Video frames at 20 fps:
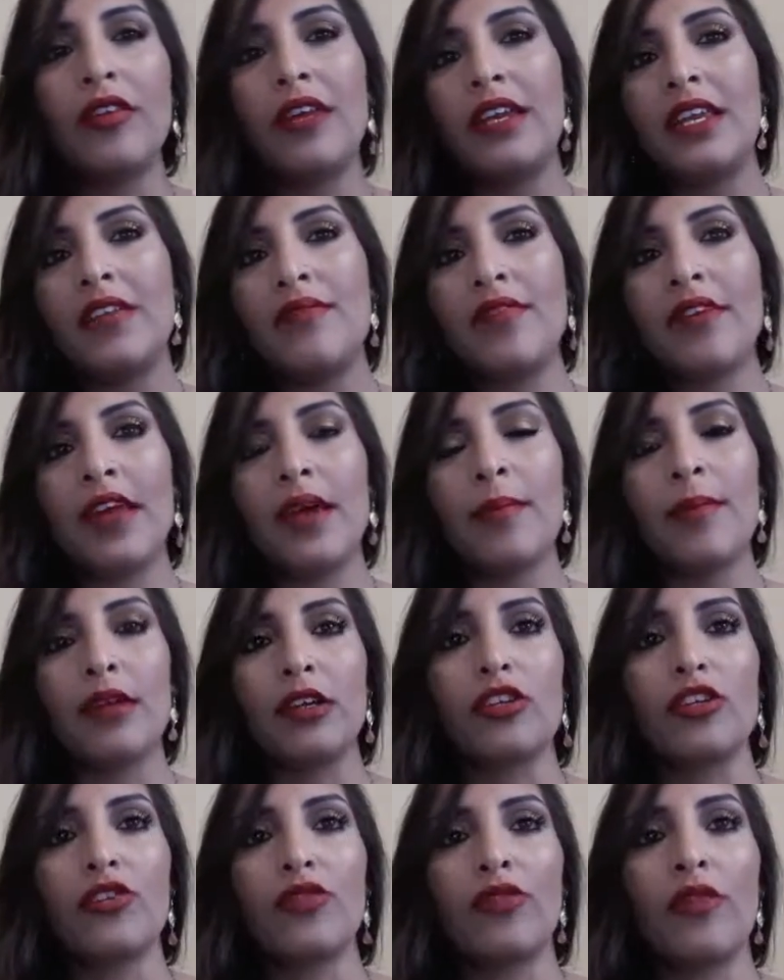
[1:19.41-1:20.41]
You can even get
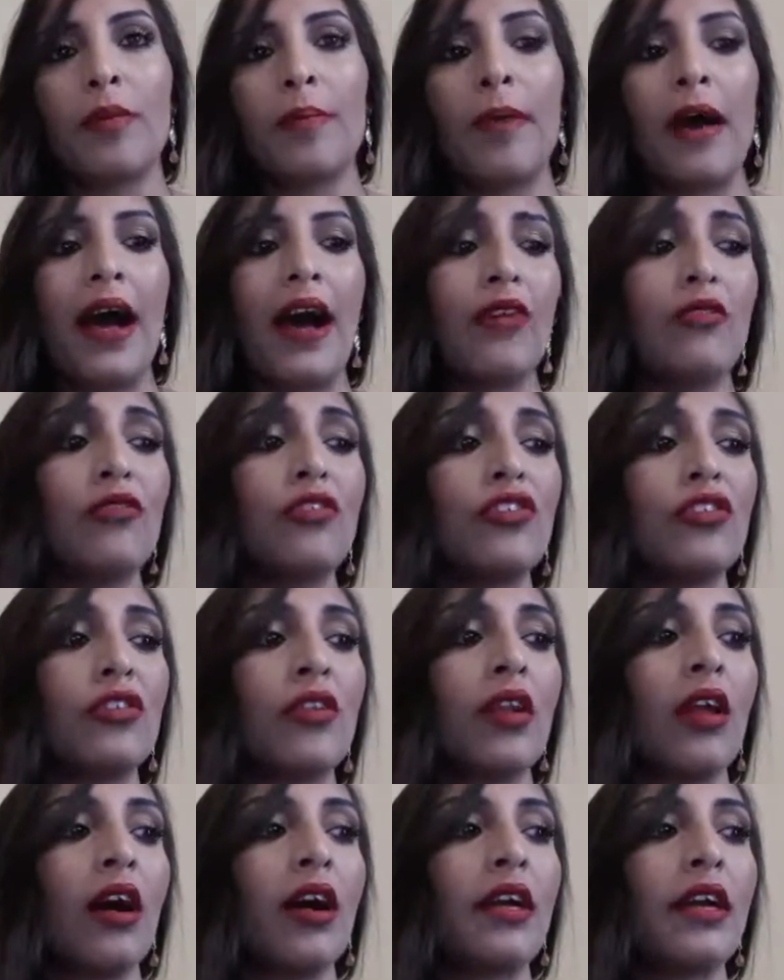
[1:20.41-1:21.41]
blushes for £1
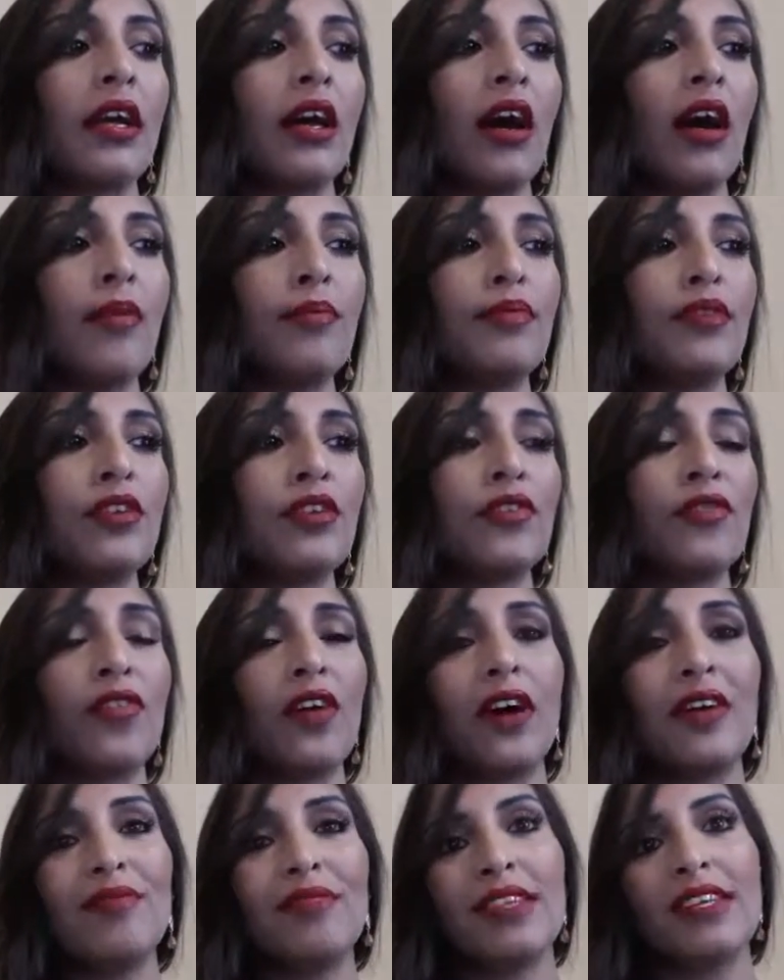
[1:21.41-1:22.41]
to like up to
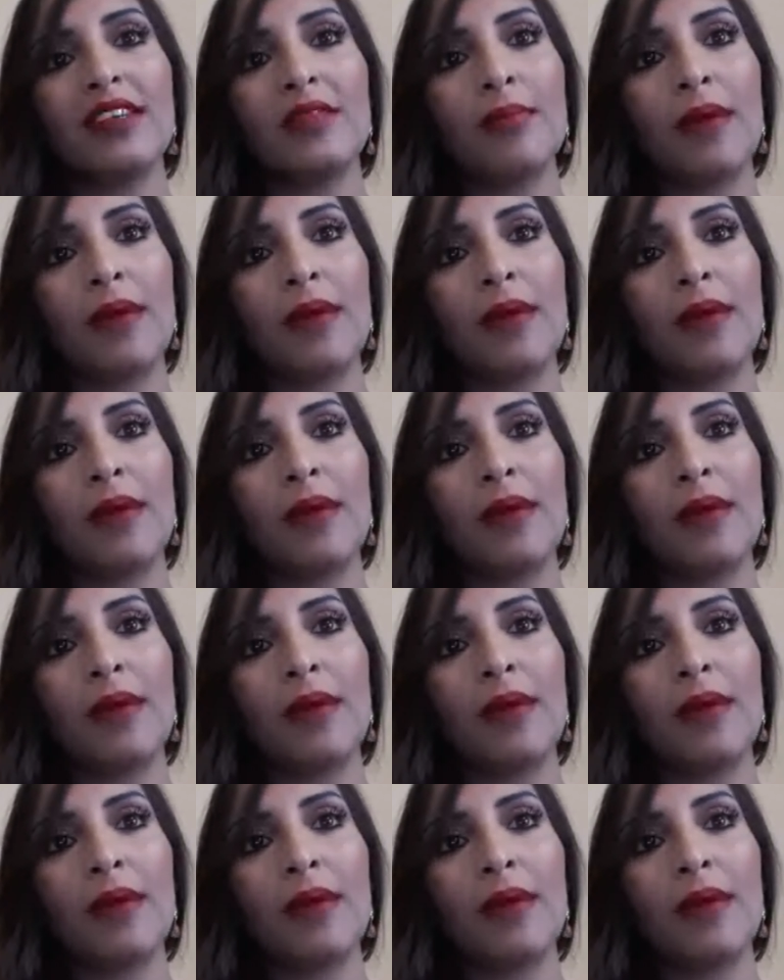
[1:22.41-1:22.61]
£5-6.